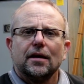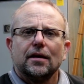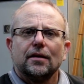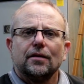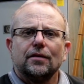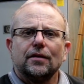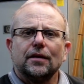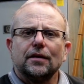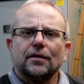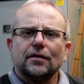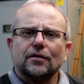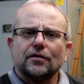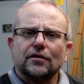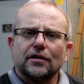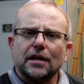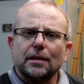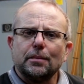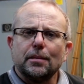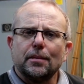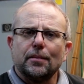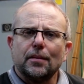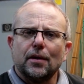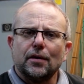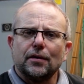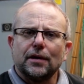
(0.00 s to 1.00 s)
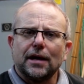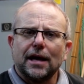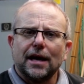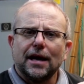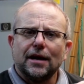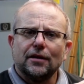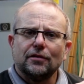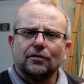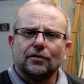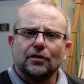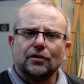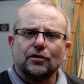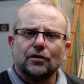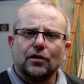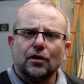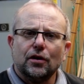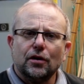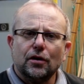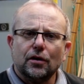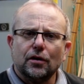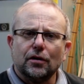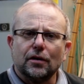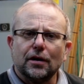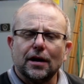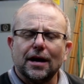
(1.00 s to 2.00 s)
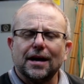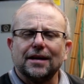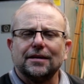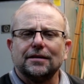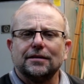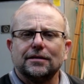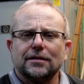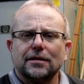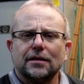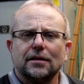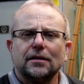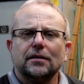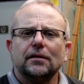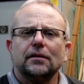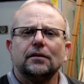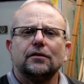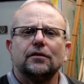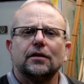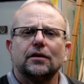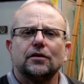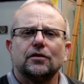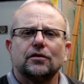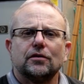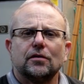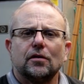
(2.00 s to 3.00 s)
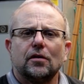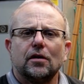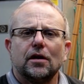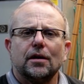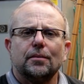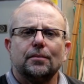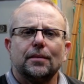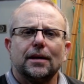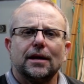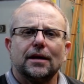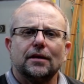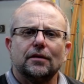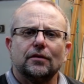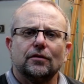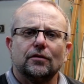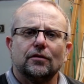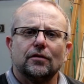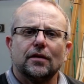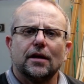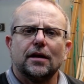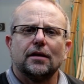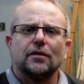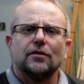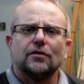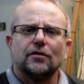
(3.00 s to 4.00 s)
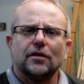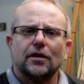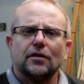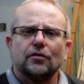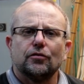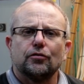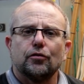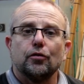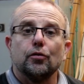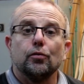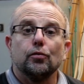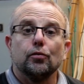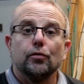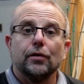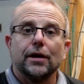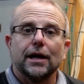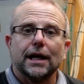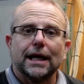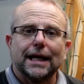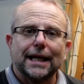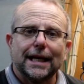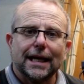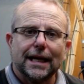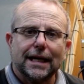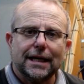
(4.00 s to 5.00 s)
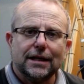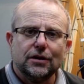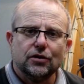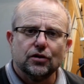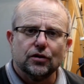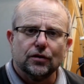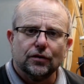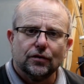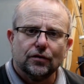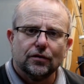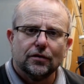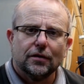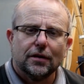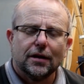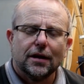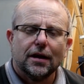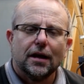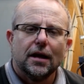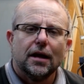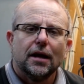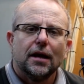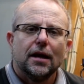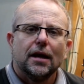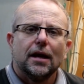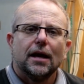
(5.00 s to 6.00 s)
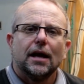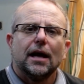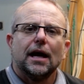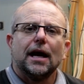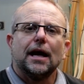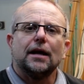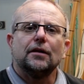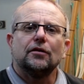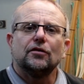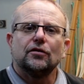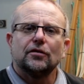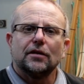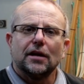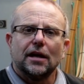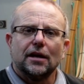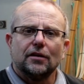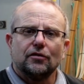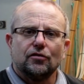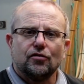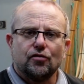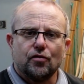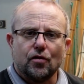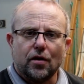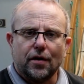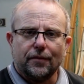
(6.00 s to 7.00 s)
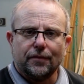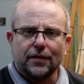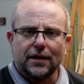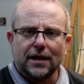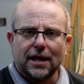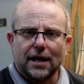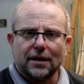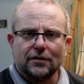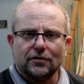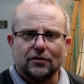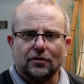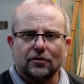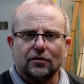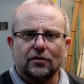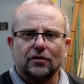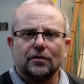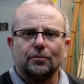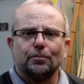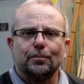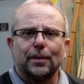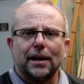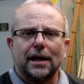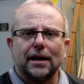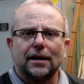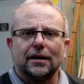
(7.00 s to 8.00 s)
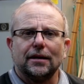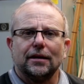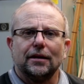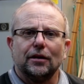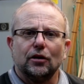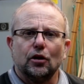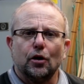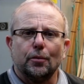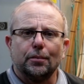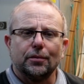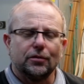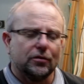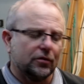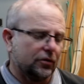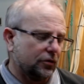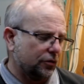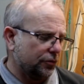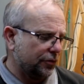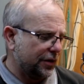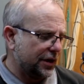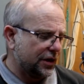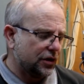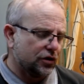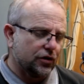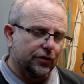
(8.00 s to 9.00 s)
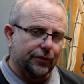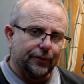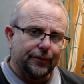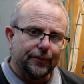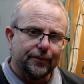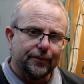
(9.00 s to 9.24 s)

then the stepper motor has to turn until such time as that set screw re-engages and starts driving the axis back in the opposite direction.